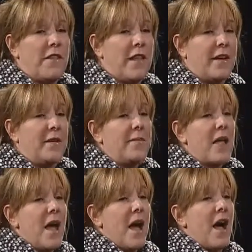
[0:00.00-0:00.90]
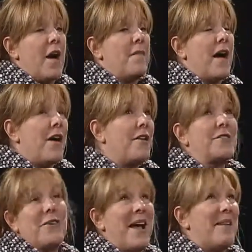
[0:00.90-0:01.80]
And then um, I
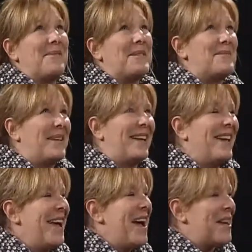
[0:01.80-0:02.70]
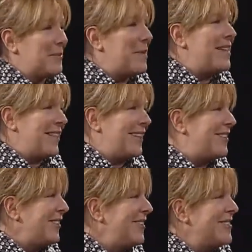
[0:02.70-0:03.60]
also happen to be a spin
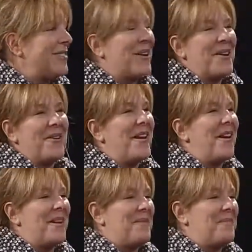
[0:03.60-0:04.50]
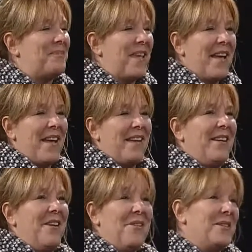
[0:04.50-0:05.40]
teacher, so um,
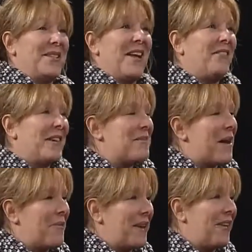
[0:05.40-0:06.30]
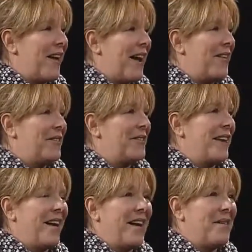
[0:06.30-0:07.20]
you know, it's definitely in my wheelhouse.
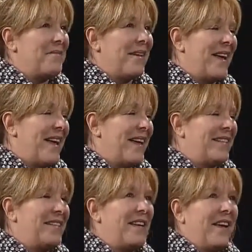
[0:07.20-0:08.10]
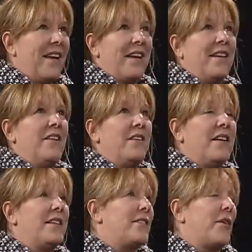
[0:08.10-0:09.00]
Um, and you know,
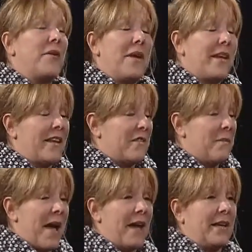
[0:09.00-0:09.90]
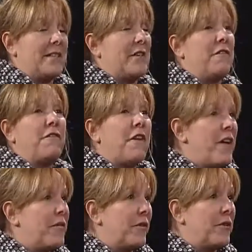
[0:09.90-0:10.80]
it's a great way to give back. It's a
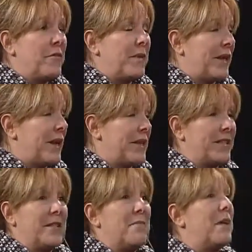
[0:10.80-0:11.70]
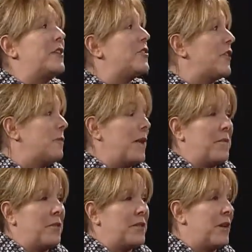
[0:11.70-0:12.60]
fun room because it's a mixture of
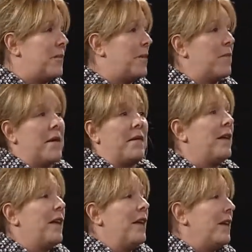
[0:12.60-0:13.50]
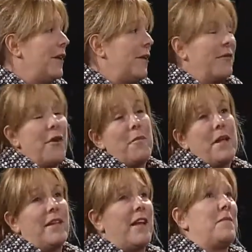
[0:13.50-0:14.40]
people. Some people may, you know, know
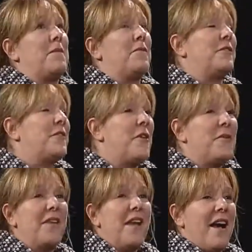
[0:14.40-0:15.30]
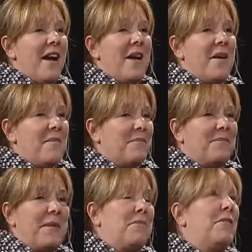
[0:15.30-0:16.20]
me. A lot of people don't. Um,
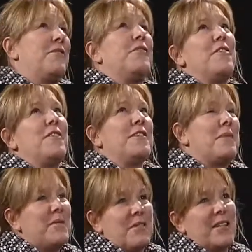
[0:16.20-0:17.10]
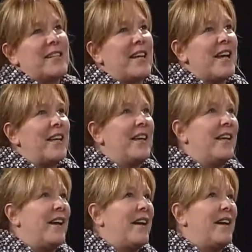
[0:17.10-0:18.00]
people are nervous. People are
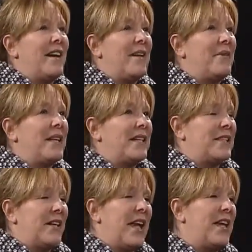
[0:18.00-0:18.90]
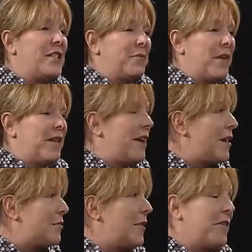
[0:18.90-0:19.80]
excited, uh, and we get to a spread the
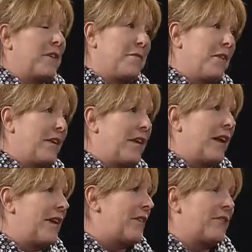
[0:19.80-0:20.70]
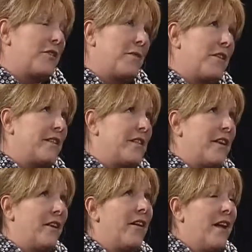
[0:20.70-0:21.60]
gospel of the community, a uh, cancer community
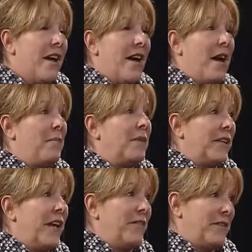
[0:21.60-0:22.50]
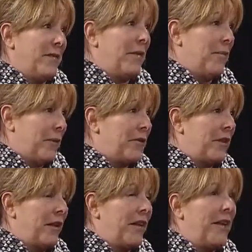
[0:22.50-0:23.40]
center, uh, beloved to me
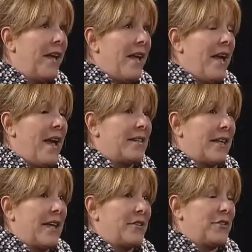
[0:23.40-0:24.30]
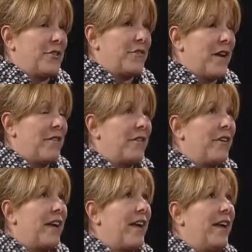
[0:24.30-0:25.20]
personally as a cancer
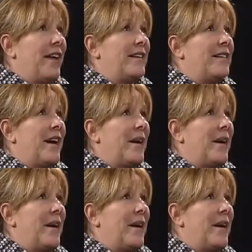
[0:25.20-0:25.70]
survivor, and.